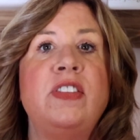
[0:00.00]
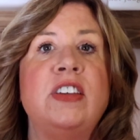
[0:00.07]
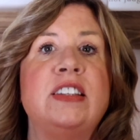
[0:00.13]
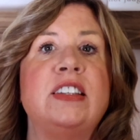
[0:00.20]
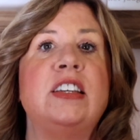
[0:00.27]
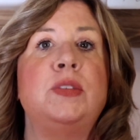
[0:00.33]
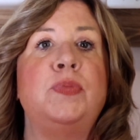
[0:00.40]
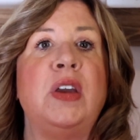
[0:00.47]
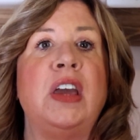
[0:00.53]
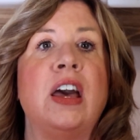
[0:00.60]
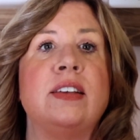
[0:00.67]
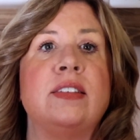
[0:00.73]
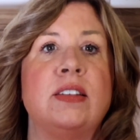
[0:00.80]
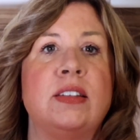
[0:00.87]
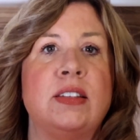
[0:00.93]
of this is
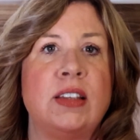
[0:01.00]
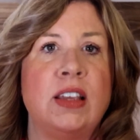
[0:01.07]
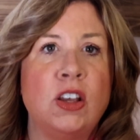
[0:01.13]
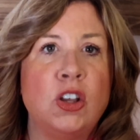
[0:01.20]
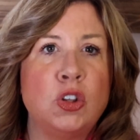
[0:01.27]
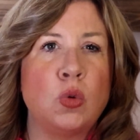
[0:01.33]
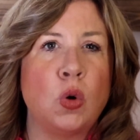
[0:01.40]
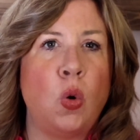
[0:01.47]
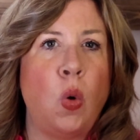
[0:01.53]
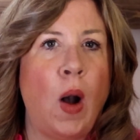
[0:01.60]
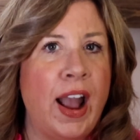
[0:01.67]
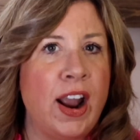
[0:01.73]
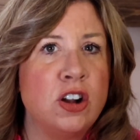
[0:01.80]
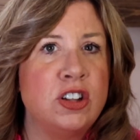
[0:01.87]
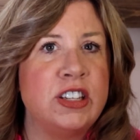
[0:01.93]
because the skills
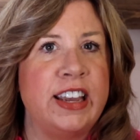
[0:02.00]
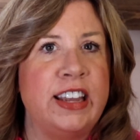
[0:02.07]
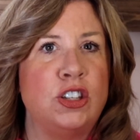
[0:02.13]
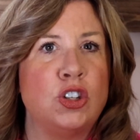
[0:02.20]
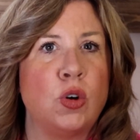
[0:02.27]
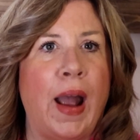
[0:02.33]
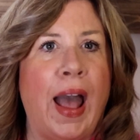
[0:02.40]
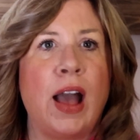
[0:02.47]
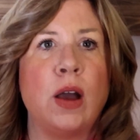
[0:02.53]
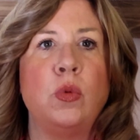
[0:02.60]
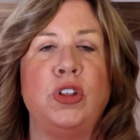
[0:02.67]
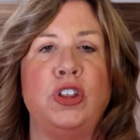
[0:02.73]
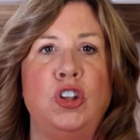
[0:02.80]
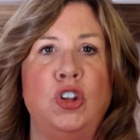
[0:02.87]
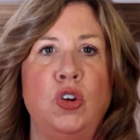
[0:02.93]
required to interact
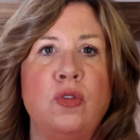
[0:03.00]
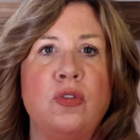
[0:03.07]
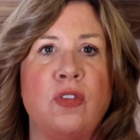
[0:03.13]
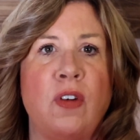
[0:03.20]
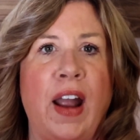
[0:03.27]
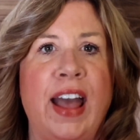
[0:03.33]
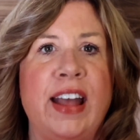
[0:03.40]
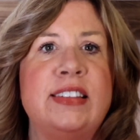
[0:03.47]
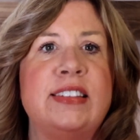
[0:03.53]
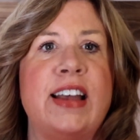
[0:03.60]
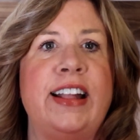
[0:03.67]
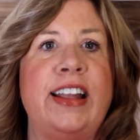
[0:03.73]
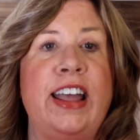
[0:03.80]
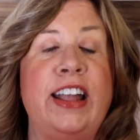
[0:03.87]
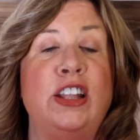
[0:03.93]
with new friends
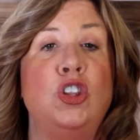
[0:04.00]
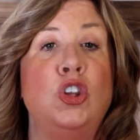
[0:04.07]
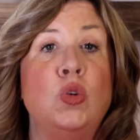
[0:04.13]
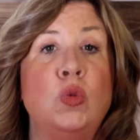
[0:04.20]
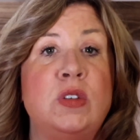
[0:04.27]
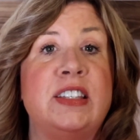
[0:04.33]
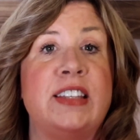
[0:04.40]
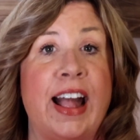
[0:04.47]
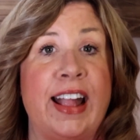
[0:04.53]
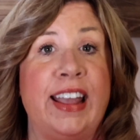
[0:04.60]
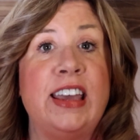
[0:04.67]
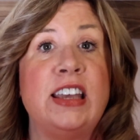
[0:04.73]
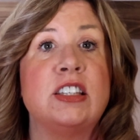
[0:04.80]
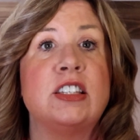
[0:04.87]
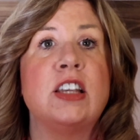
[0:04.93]
and in new
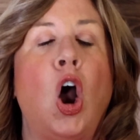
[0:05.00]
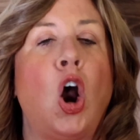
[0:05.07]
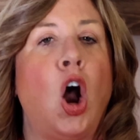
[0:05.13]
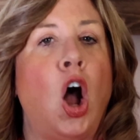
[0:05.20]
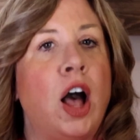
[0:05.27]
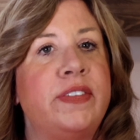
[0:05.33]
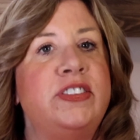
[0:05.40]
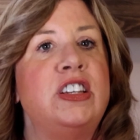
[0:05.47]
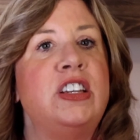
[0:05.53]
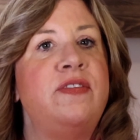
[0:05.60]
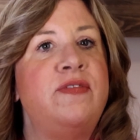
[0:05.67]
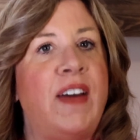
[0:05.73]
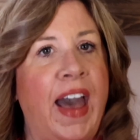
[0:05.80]
settings are often